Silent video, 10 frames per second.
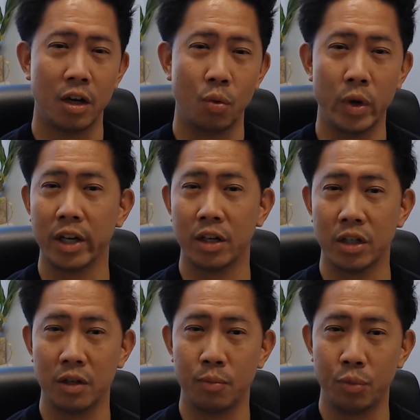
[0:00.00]
we can
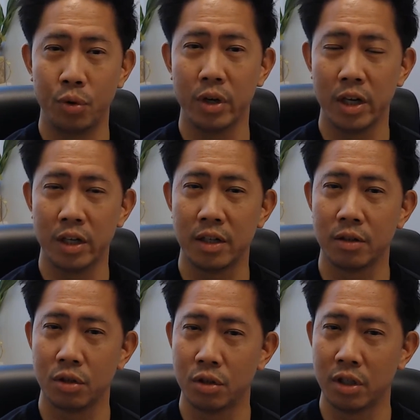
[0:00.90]
achieve pretty
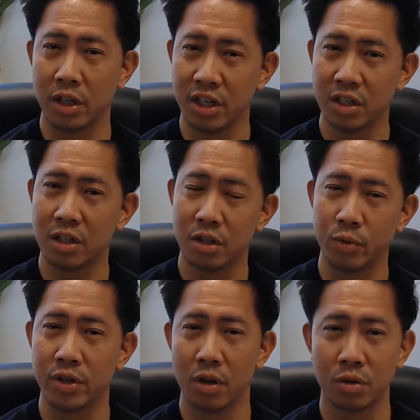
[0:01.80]
decent
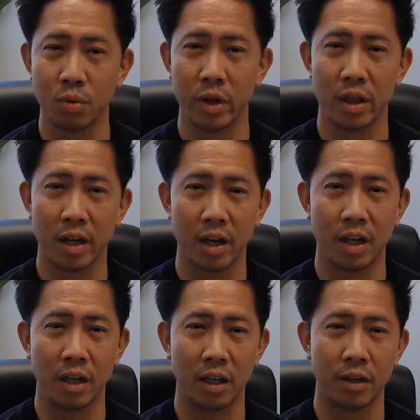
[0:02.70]
results with
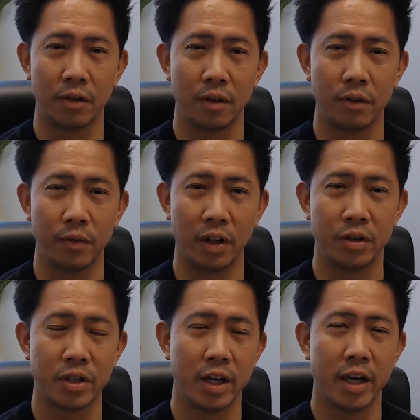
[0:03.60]
fillers.